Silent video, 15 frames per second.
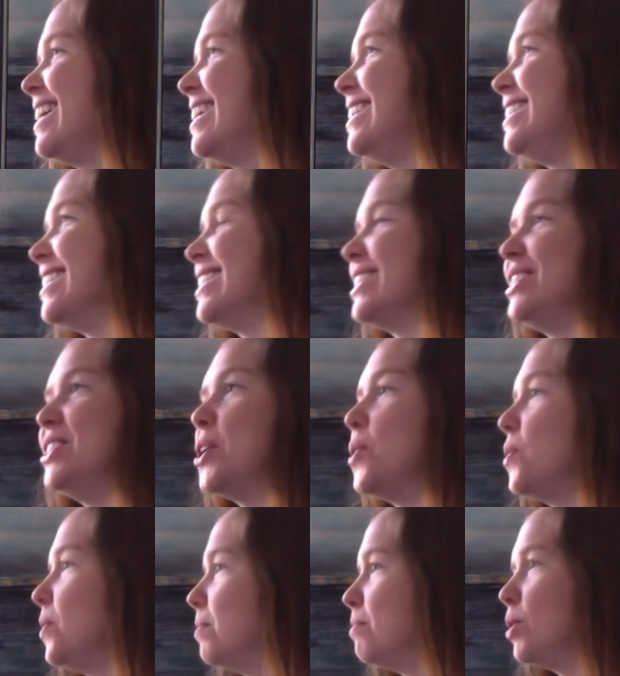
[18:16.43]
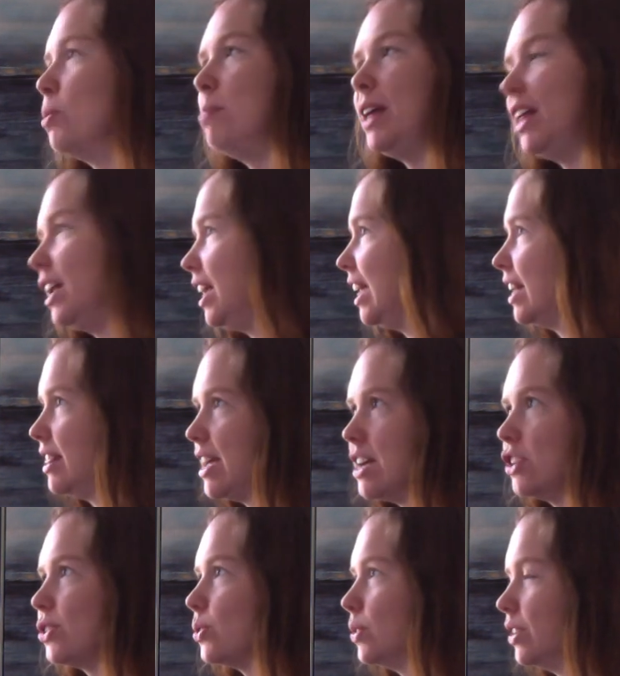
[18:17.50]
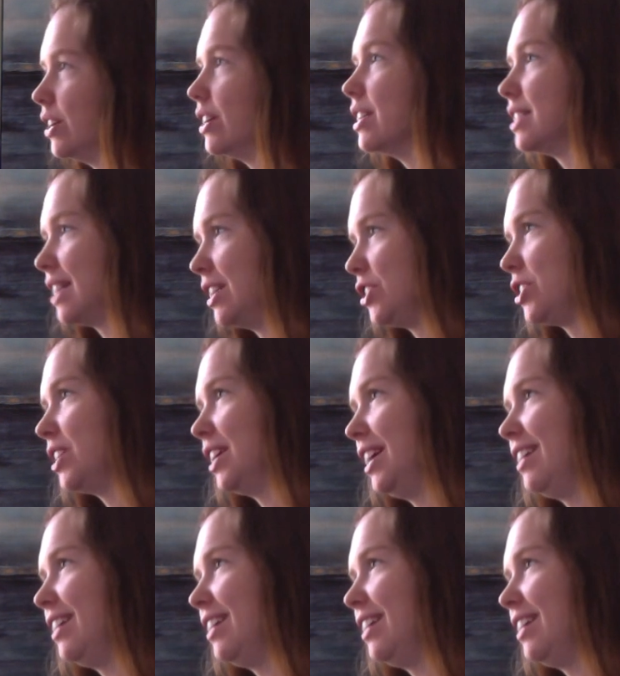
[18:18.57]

Just no mobility in that shoulder, essentially.